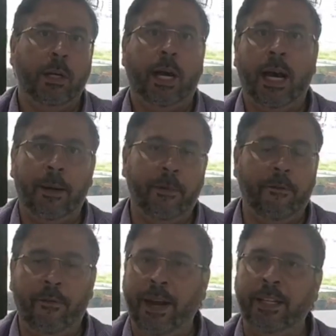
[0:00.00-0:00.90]
um,
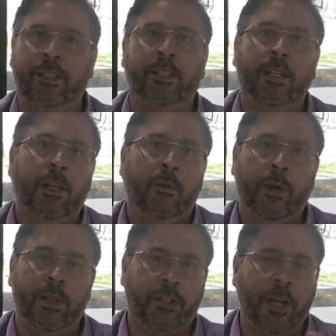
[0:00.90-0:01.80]
events
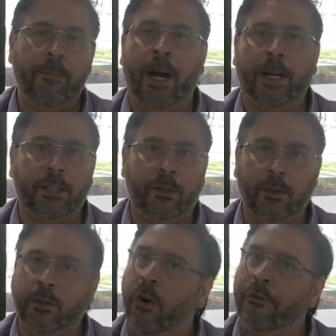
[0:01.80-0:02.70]
where the share markets
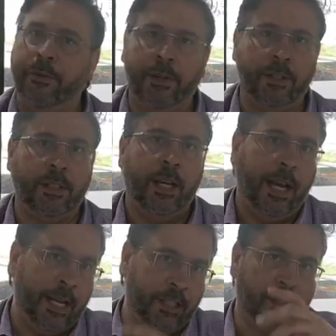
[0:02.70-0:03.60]
lose confidence
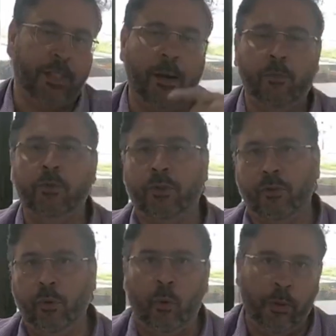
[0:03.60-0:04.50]
and it just tumbles
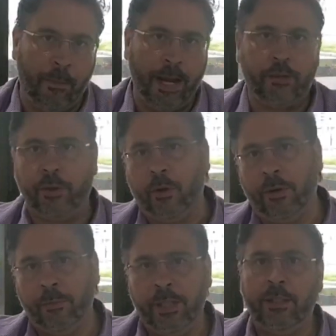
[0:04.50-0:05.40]
through all the major
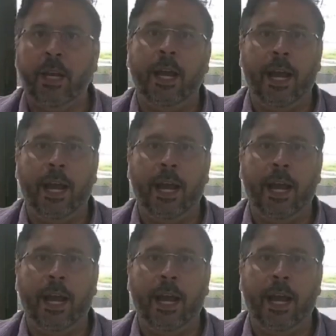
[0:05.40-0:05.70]
economies,